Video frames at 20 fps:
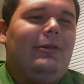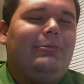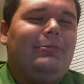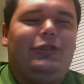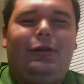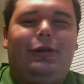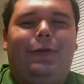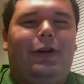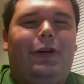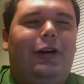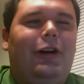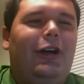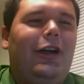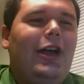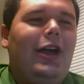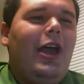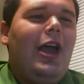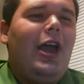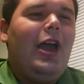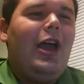so far.
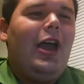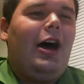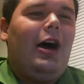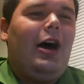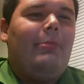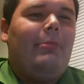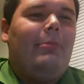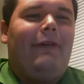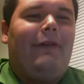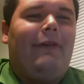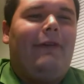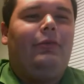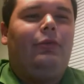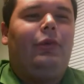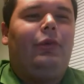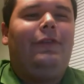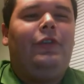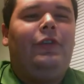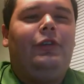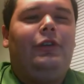
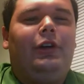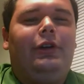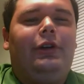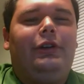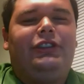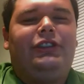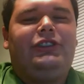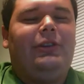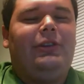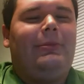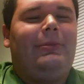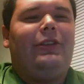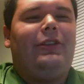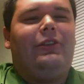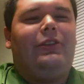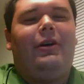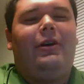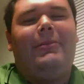What have you noticed about?